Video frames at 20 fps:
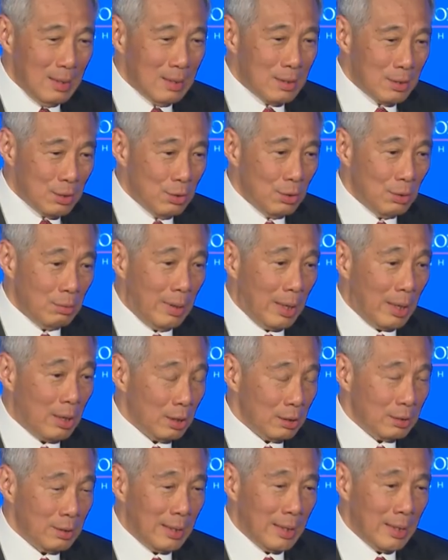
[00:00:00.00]
So we
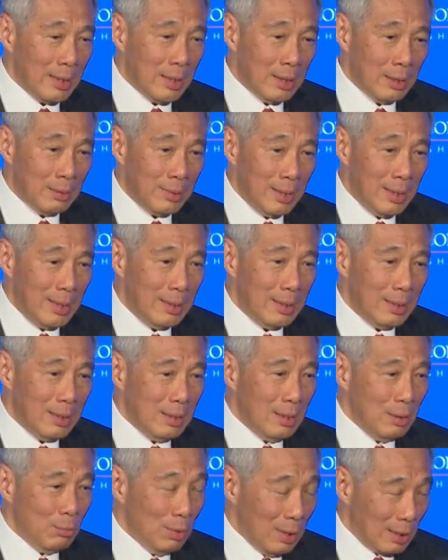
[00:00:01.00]
got together, we
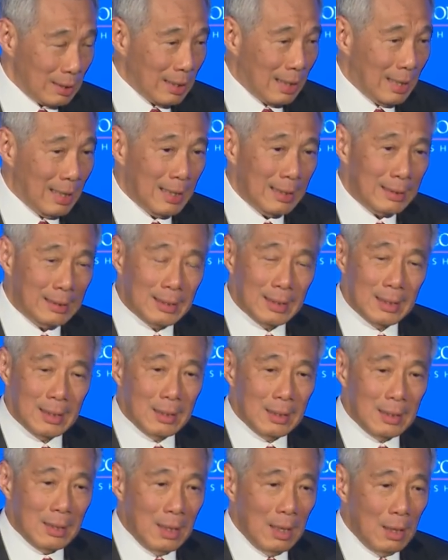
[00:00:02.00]
worked hard.
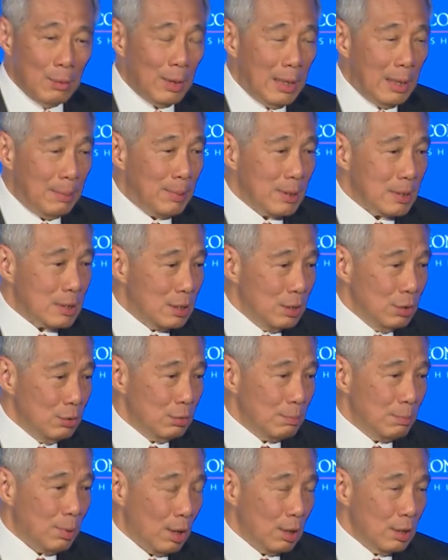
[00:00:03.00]
We
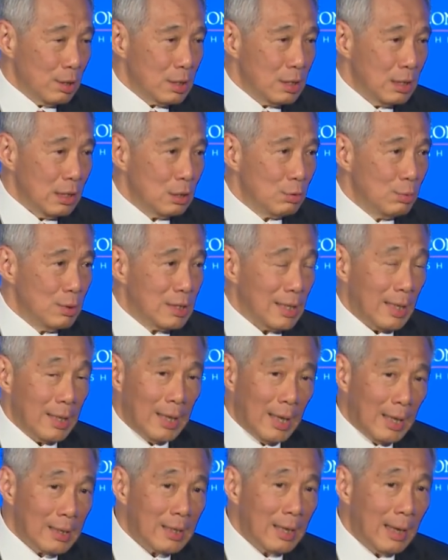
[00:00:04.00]
pursued policies which at
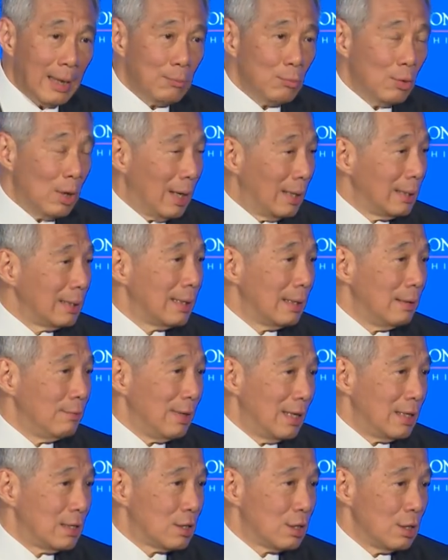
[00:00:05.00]
that time were
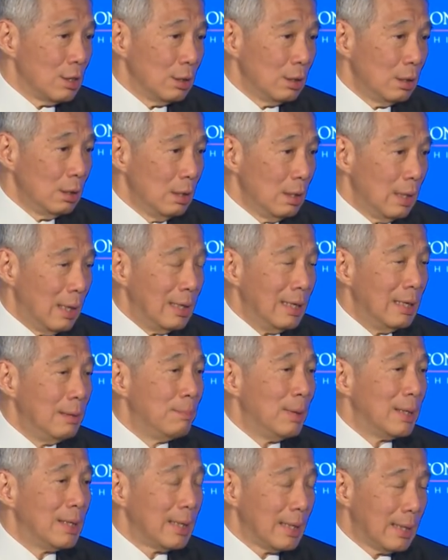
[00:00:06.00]
unconventional, and in
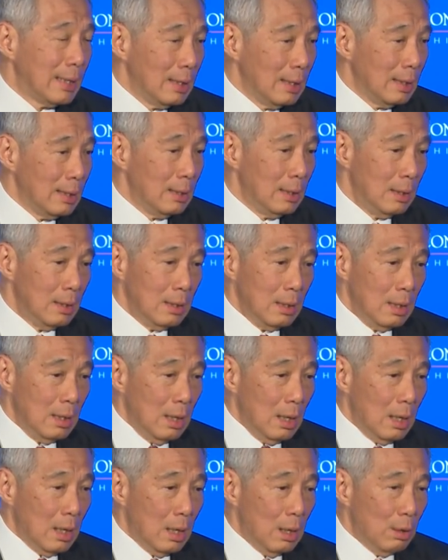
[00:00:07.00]
particular,
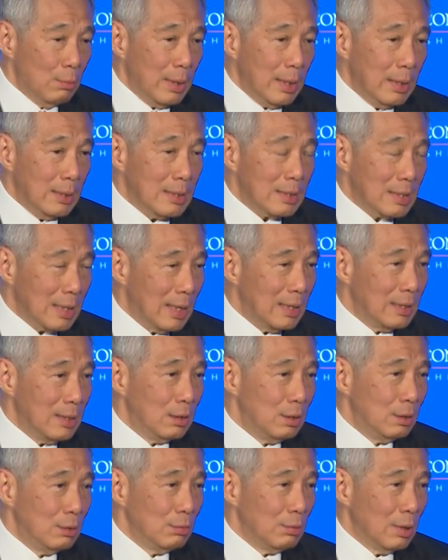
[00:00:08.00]
we decided
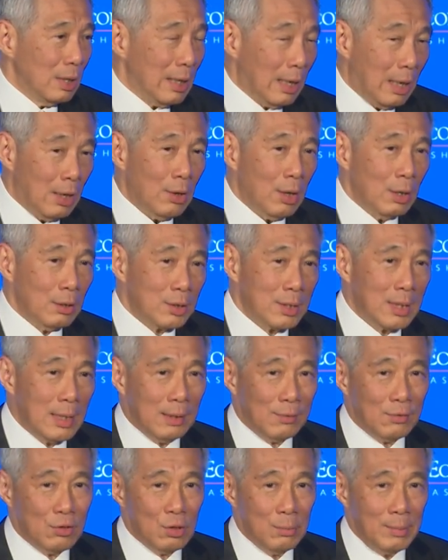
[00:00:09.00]
to allow
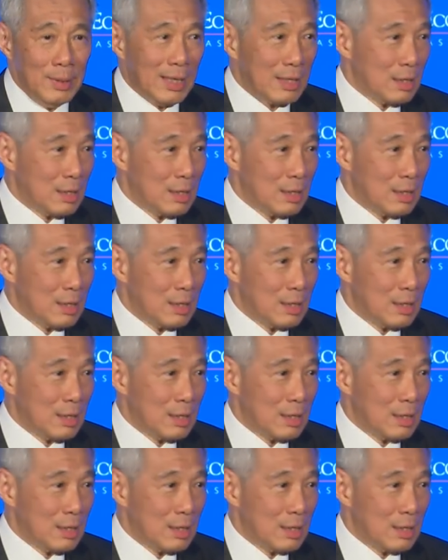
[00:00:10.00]
ourselves to be